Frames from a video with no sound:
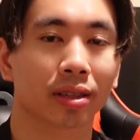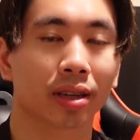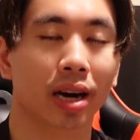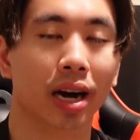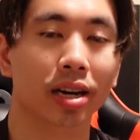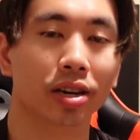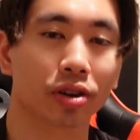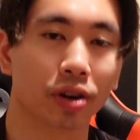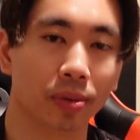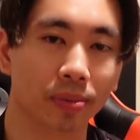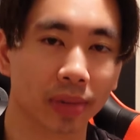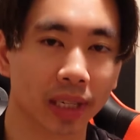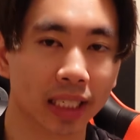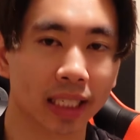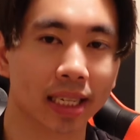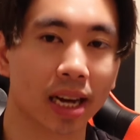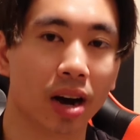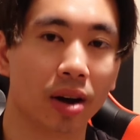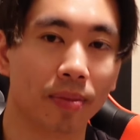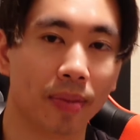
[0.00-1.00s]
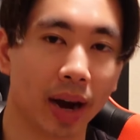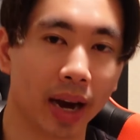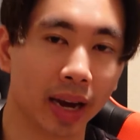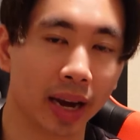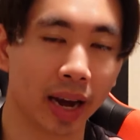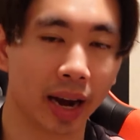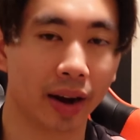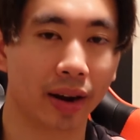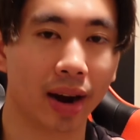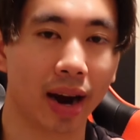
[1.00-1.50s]
I normally style my
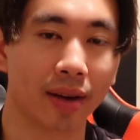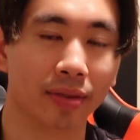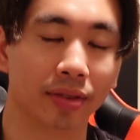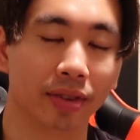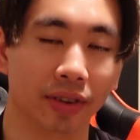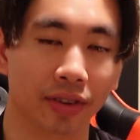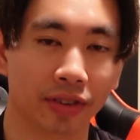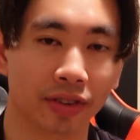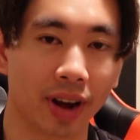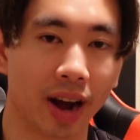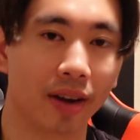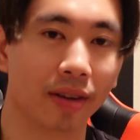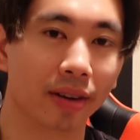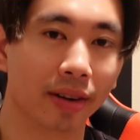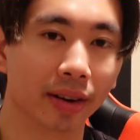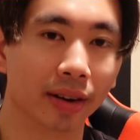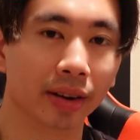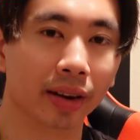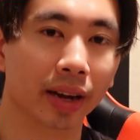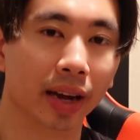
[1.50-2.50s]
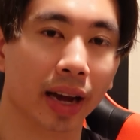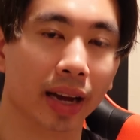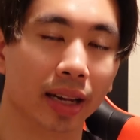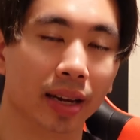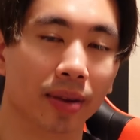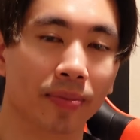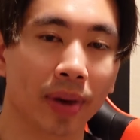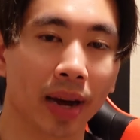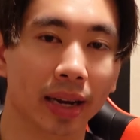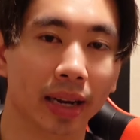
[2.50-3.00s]
hair after a shower, and
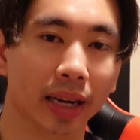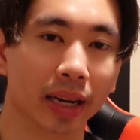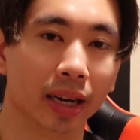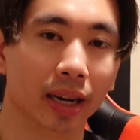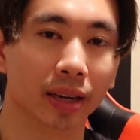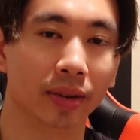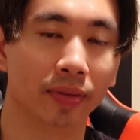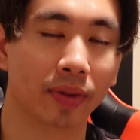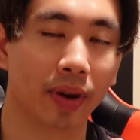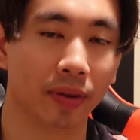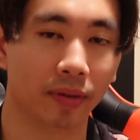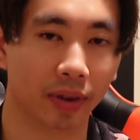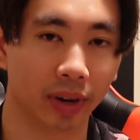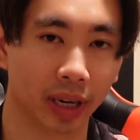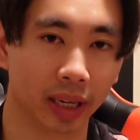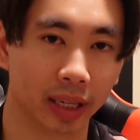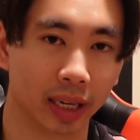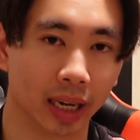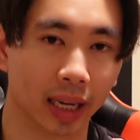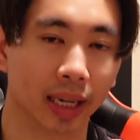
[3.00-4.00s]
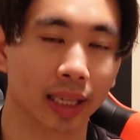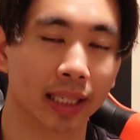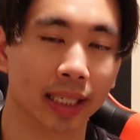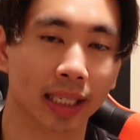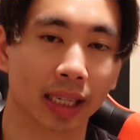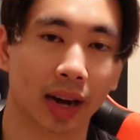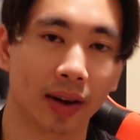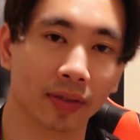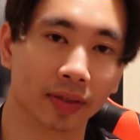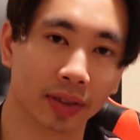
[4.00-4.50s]
depending on if I wanted like a
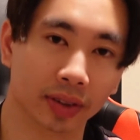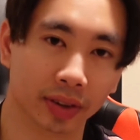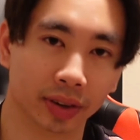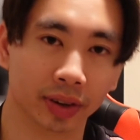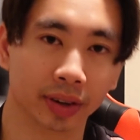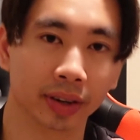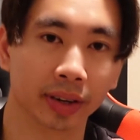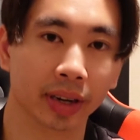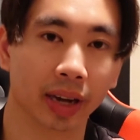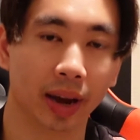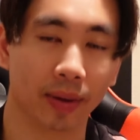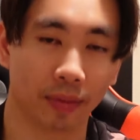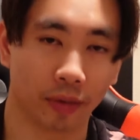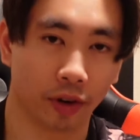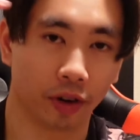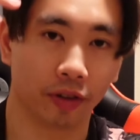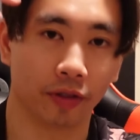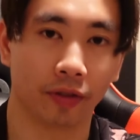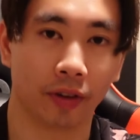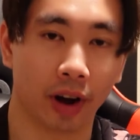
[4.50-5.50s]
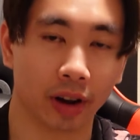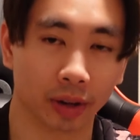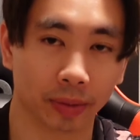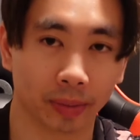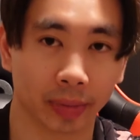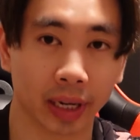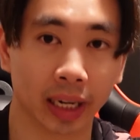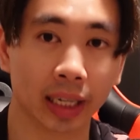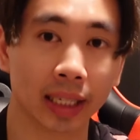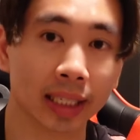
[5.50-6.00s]
softer and more
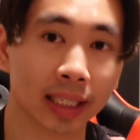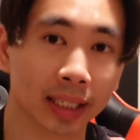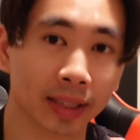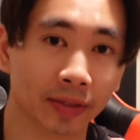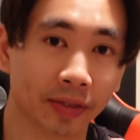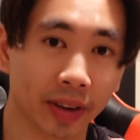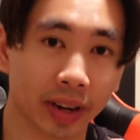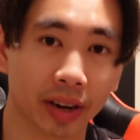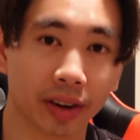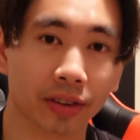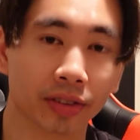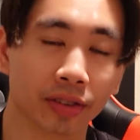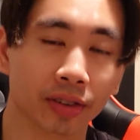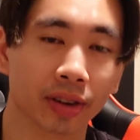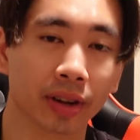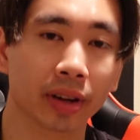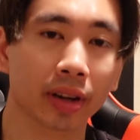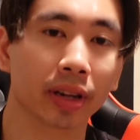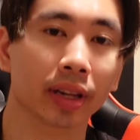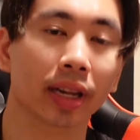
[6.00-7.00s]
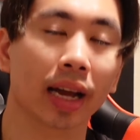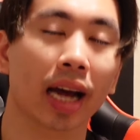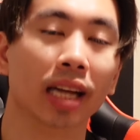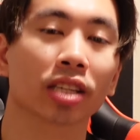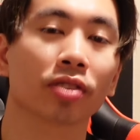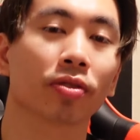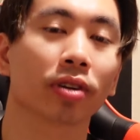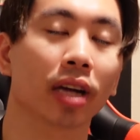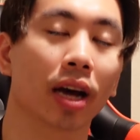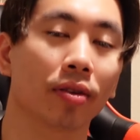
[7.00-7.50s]
voluminous finish,
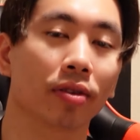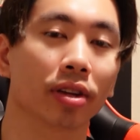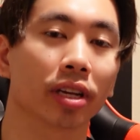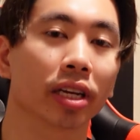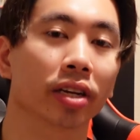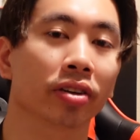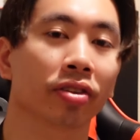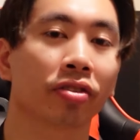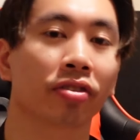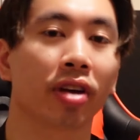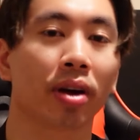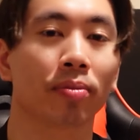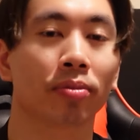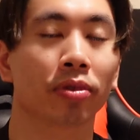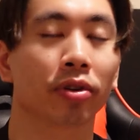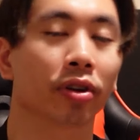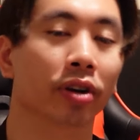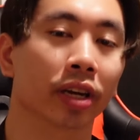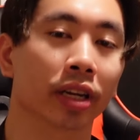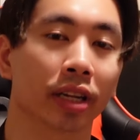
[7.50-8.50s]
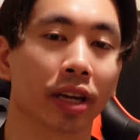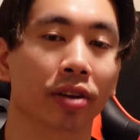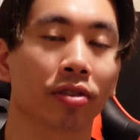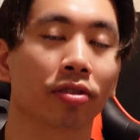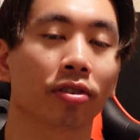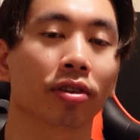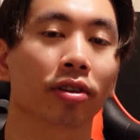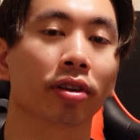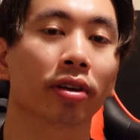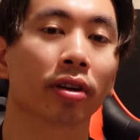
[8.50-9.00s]
that's when I would use shampoo and
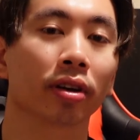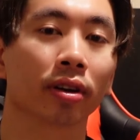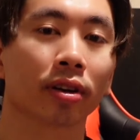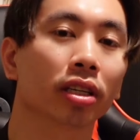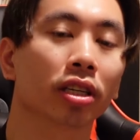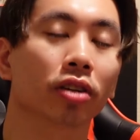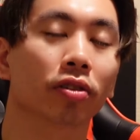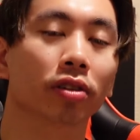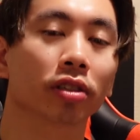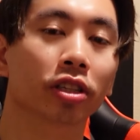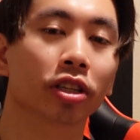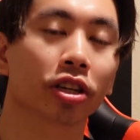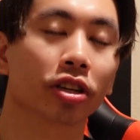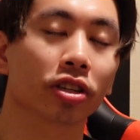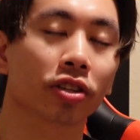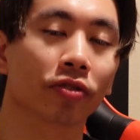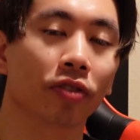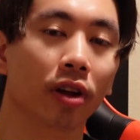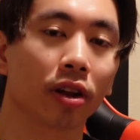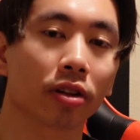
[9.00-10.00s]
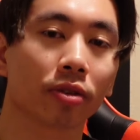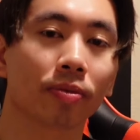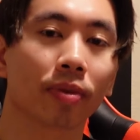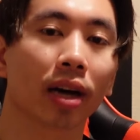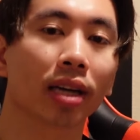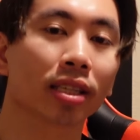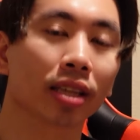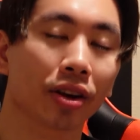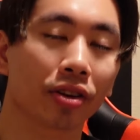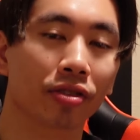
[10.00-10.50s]
conditioner. You want to use
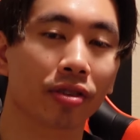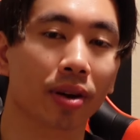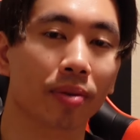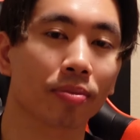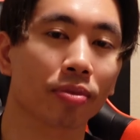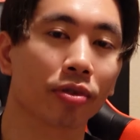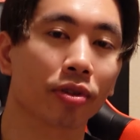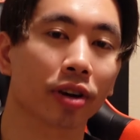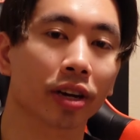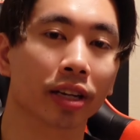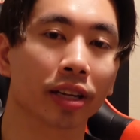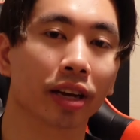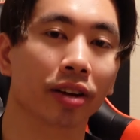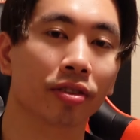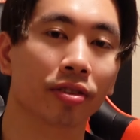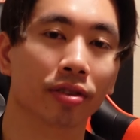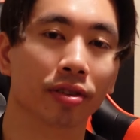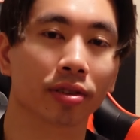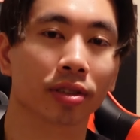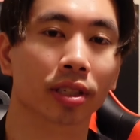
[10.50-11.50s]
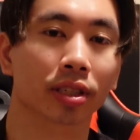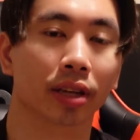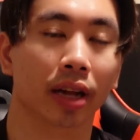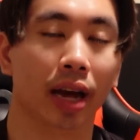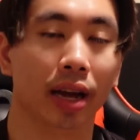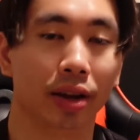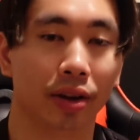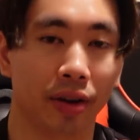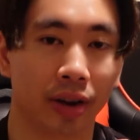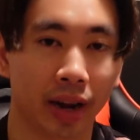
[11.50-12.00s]
volumizing shampoo and conditioner so
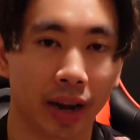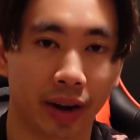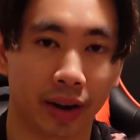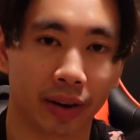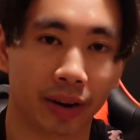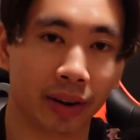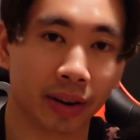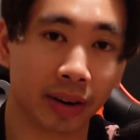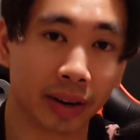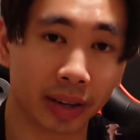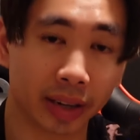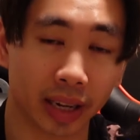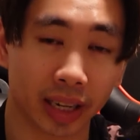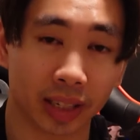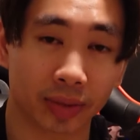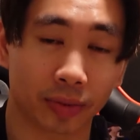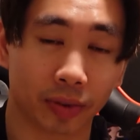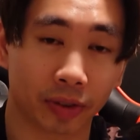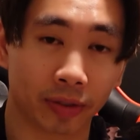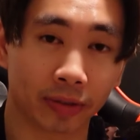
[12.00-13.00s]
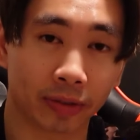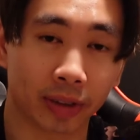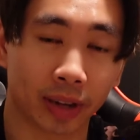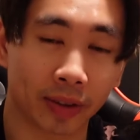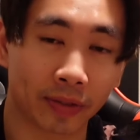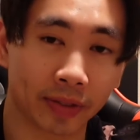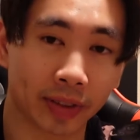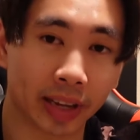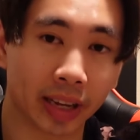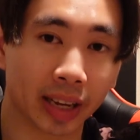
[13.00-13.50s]
that your hair gets more
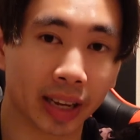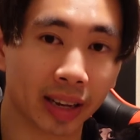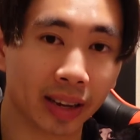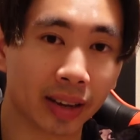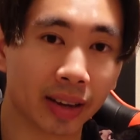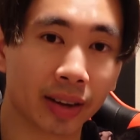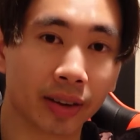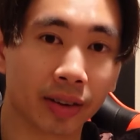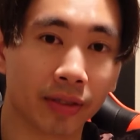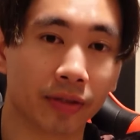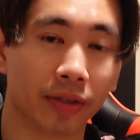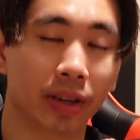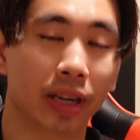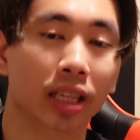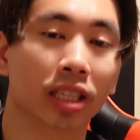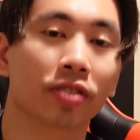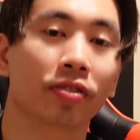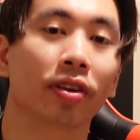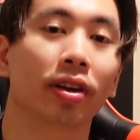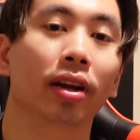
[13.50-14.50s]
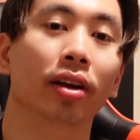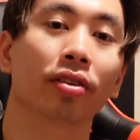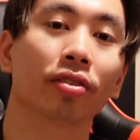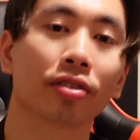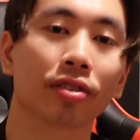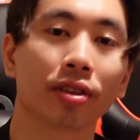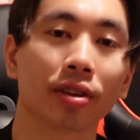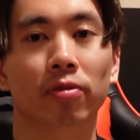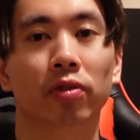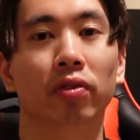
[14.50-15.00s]
fluffy when it's
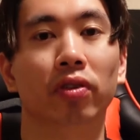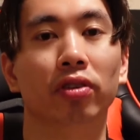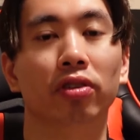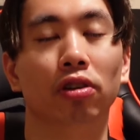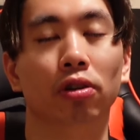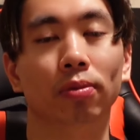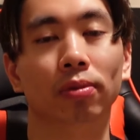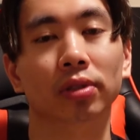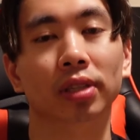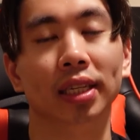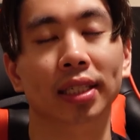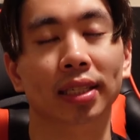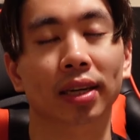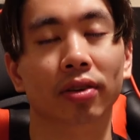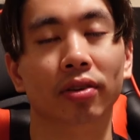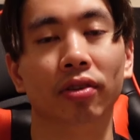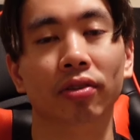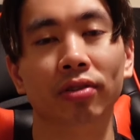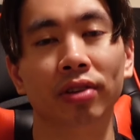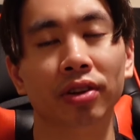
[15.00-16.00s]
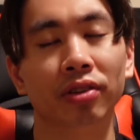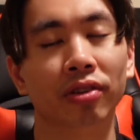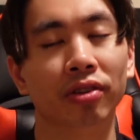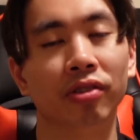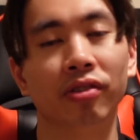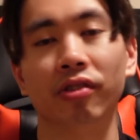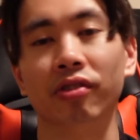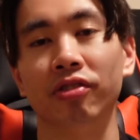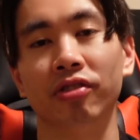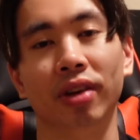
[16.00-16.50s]
finished. For normal days, I'll usually
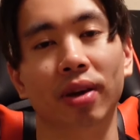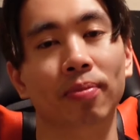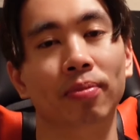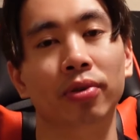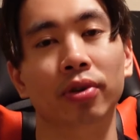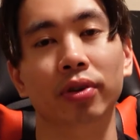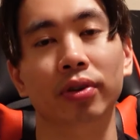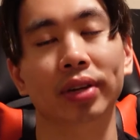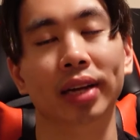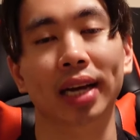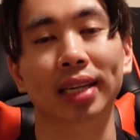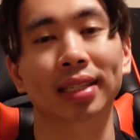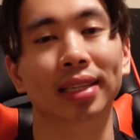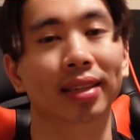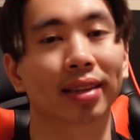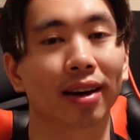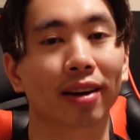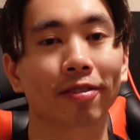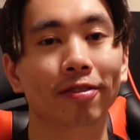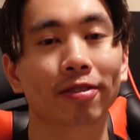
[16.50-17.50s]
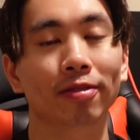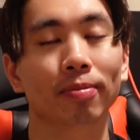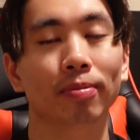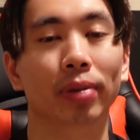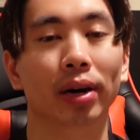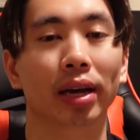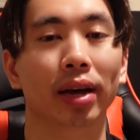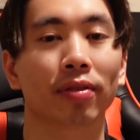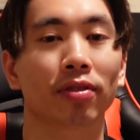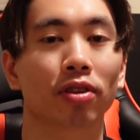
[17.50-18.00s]
just use shampoo and that's enough,
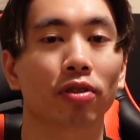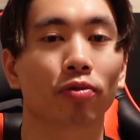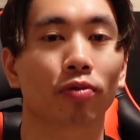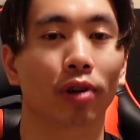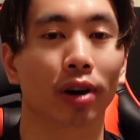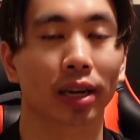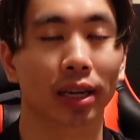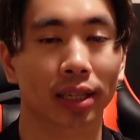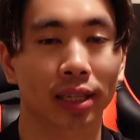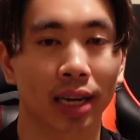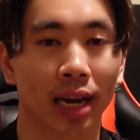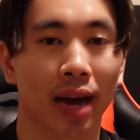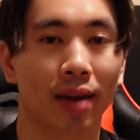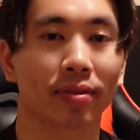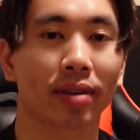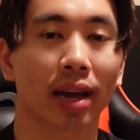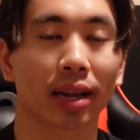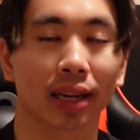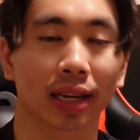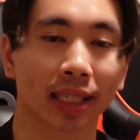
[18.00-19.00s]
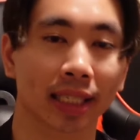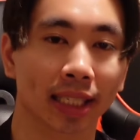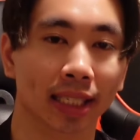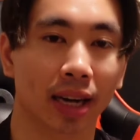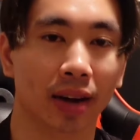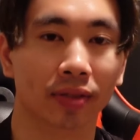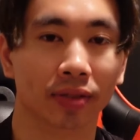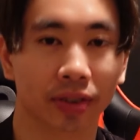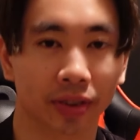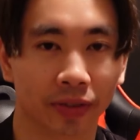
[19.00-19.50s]
but if you want it to have that like
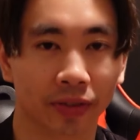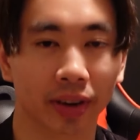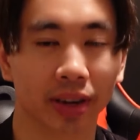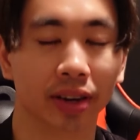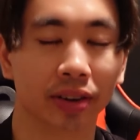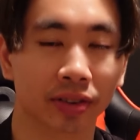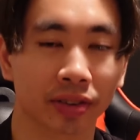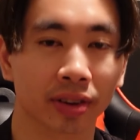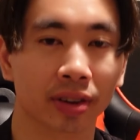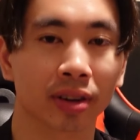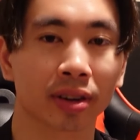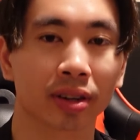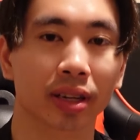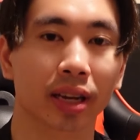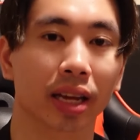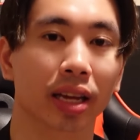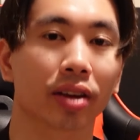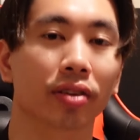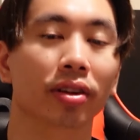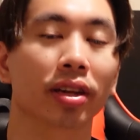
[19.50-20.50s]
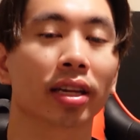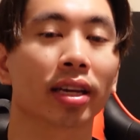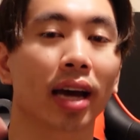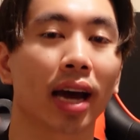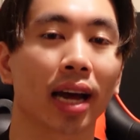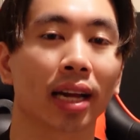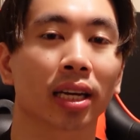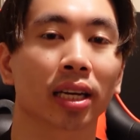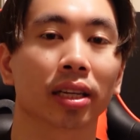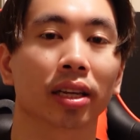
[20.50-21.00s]
softer finish, then you need to
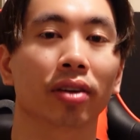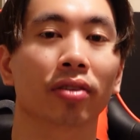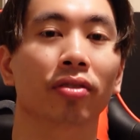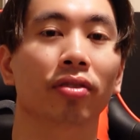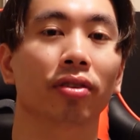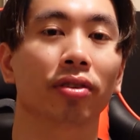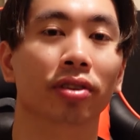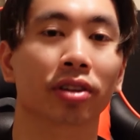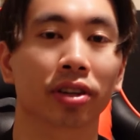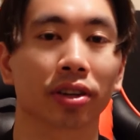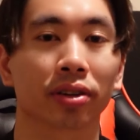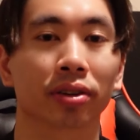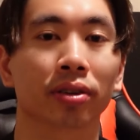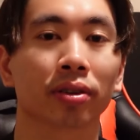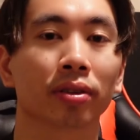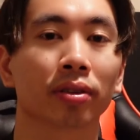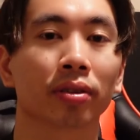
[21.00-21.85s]
add conditioner too.